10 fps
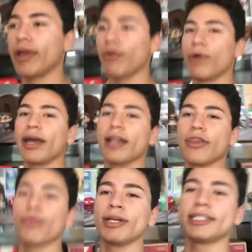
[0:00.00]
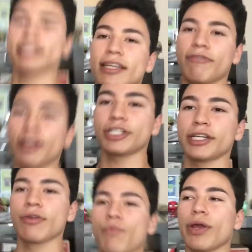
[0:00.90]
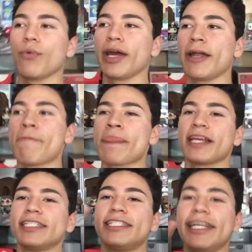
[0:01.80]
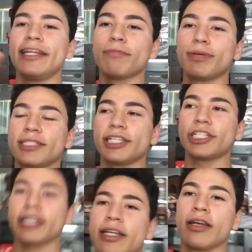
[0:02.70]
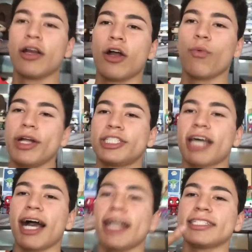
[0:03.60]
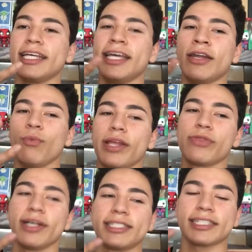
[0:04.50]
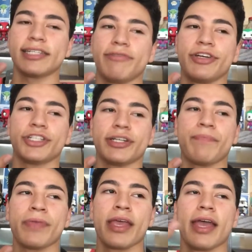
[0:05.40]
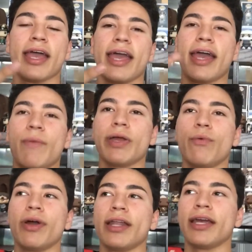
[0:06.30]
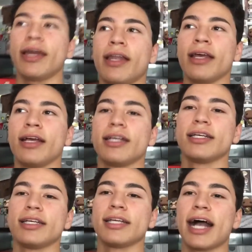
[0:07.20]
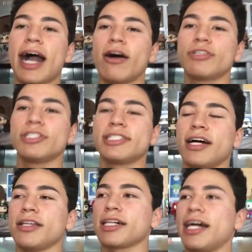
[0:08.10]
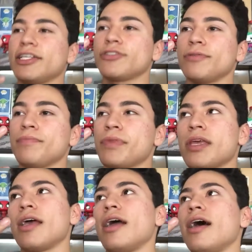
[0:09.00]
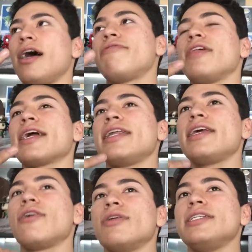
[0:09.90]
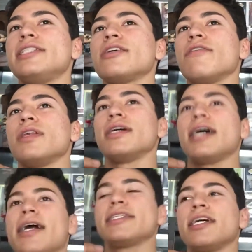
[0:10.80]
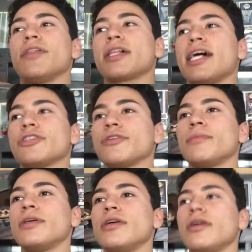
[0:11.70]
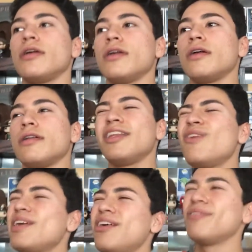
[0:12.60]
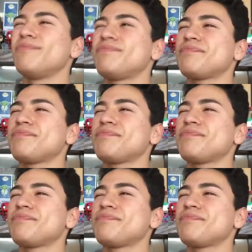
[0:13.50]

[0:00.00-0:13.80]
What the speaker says: we went 360 vision. We went seated position, which ties in with 360 vision, and we went in how to sell in the classroom. I feel like I need to go in detail the how to sell in the classroom. No, we don't.